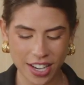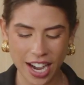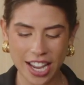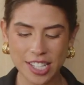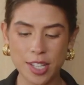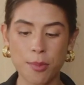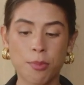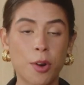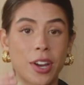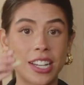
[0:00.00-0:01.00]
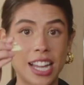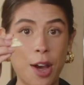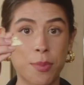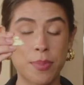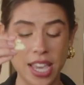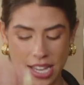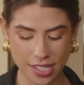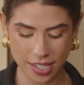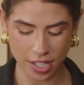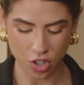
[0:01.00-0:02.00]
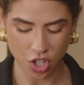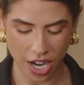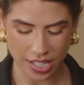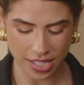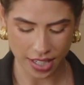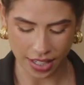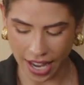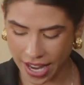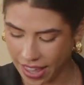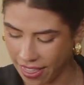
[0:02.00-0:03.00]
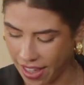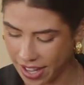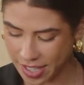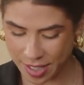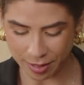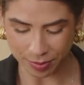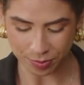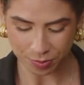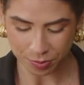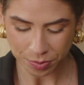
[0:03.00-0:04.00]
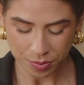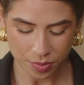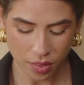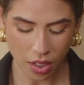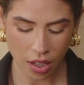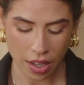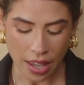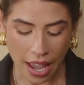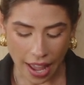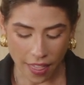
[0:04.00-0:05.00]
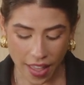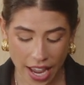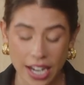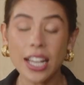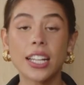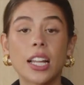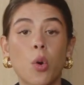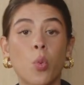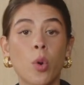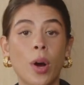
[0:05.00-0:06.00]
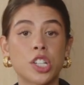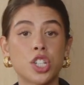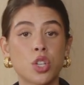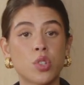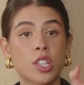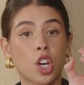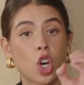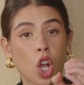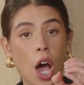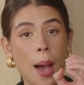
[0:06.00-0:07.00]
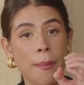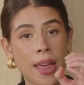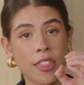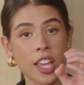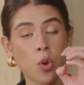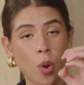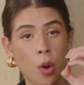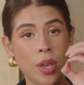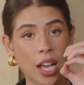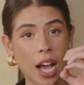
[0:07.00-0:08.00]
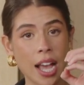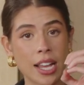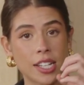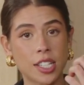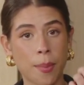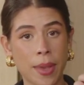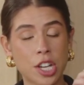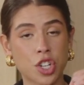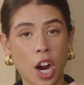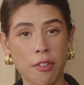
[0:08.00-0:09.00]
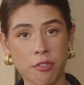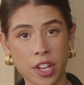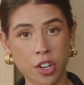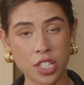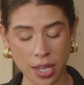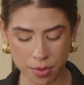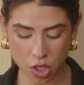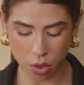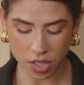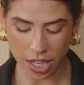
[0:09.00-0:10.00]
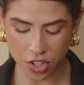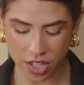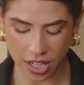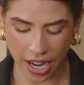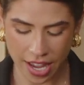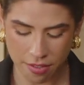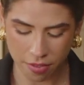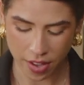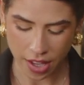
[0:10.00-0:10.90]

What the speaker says: a nice broken down piece, just like this. And then we want to use the claw method while we cut to make sure our fingertips don't touch the knife,